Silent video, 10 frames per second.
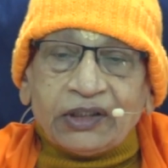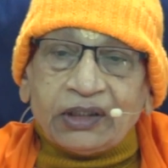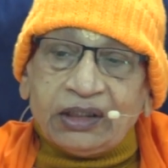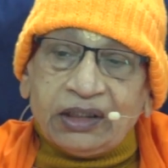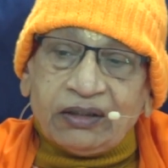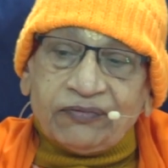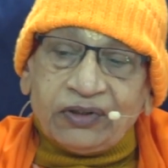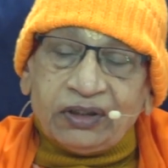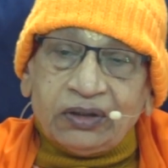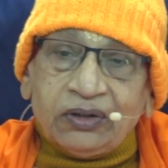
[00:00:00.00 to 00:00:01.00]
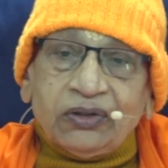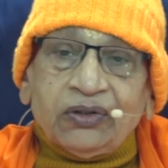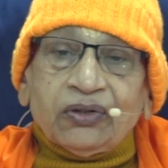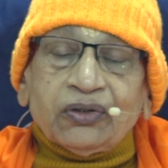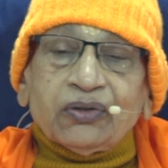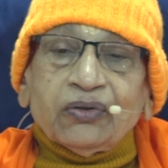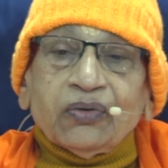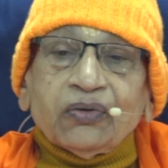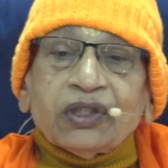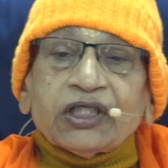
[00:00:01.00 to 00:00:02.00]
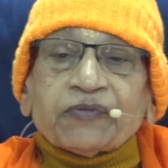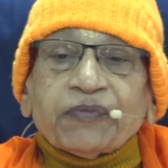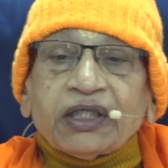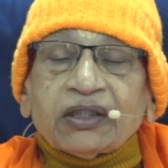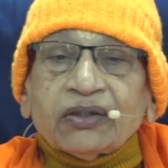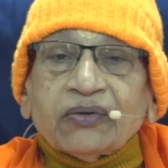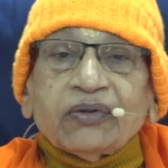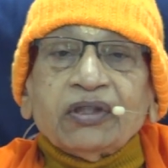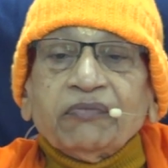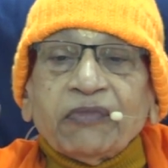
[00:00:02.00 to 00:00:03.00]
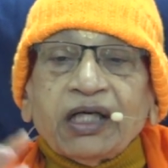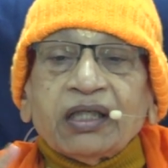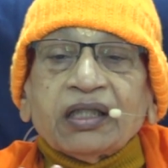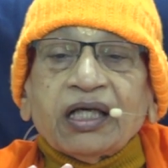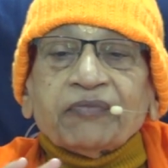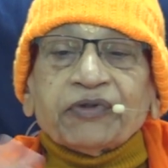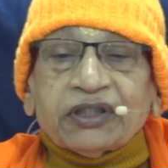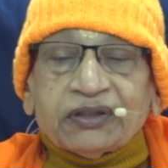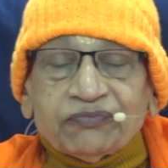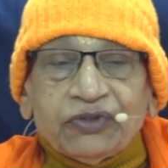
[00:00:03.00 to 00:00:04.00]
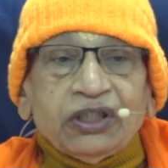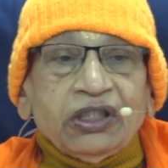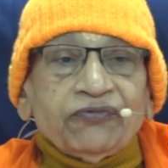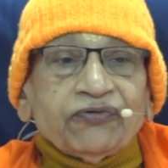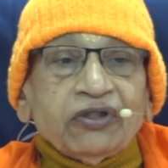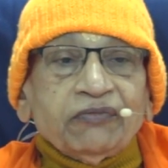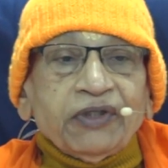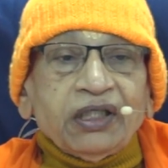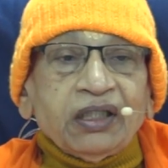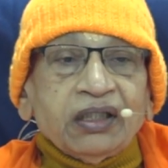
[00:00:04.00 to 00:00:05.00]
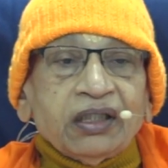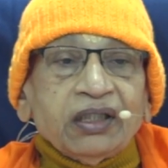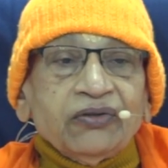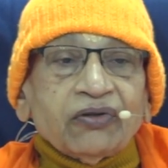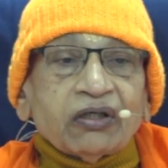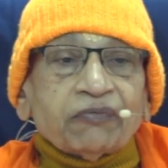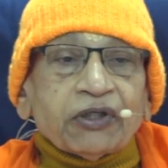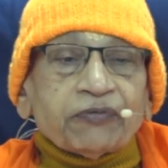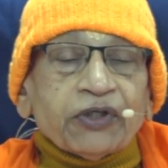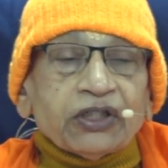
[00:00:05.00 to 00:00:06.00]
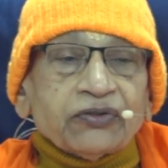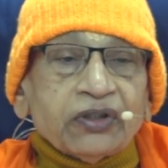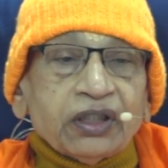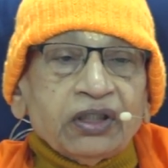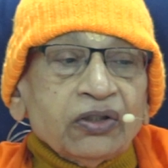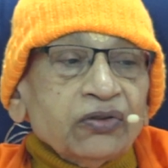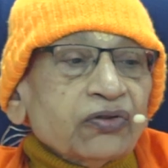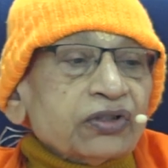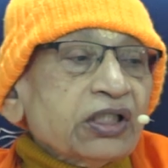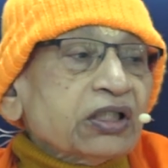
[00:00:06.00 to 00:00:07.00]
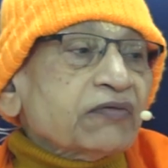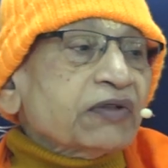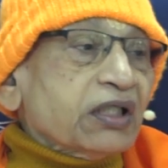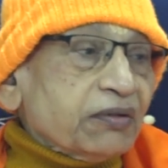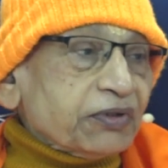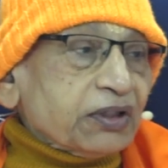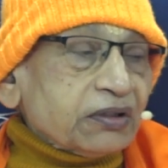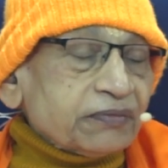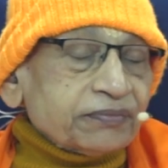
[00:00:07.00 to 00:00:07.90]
And therefore, don't demand happiness. If you demand, then you are perpetuating your sense of unhappiness.